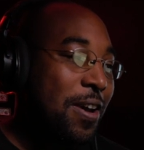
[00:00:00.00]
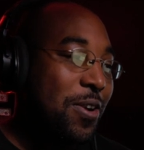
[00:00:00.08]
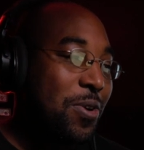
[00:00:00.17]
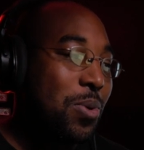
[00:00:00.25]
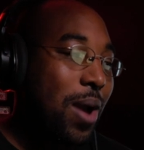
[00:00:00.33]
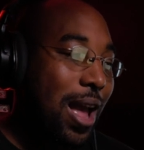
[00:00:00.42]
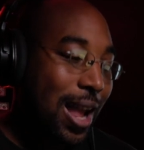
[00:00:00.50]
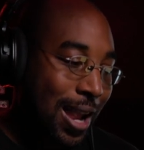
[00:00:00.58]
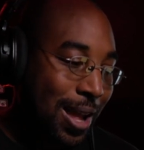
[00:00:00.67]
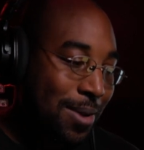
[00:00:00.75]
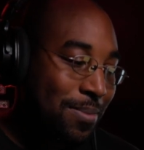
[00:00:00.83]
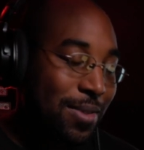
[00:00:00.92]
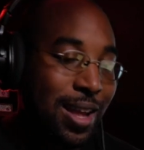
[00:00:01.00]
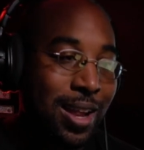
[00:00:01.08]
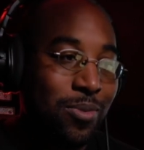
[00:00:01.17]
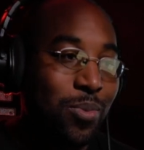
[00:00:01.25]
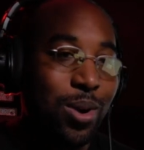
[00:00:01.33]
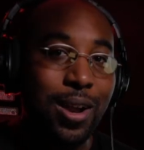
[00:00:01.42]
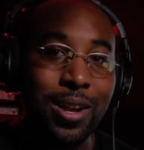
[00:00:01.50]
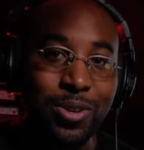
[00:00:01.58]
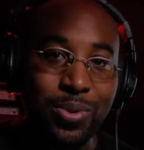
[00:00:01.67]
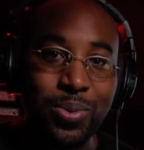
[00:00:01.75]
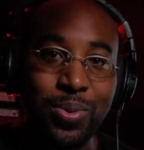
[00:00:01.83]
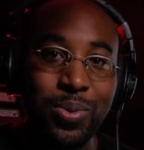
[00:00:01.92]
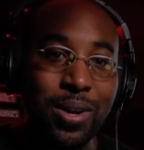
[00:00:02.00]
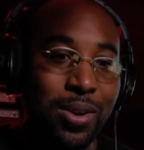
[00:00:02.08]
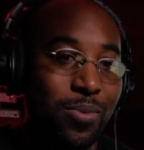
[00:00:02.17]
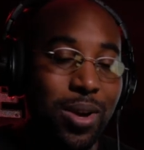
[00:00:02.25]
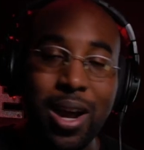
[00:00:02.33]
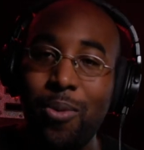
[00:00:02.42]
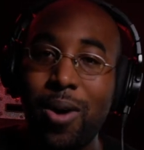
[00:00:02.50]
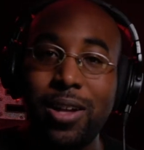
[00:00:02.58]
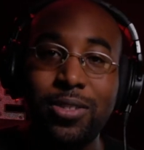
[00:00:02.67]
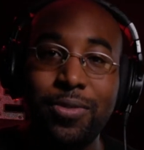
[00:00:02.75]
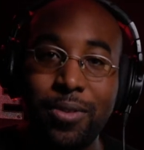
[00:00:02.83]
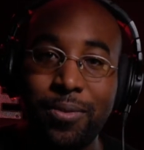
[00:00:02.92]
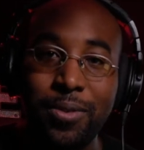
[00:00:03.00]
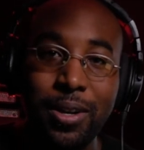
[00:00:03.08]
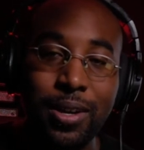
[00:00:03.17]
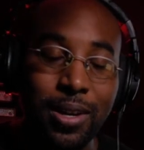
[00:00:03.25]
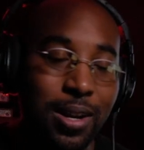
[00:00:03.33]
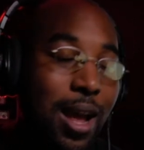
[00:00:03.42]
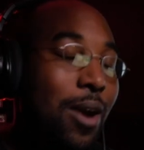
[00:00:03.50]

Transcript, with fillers: who I am and what I do and what I watch for fun.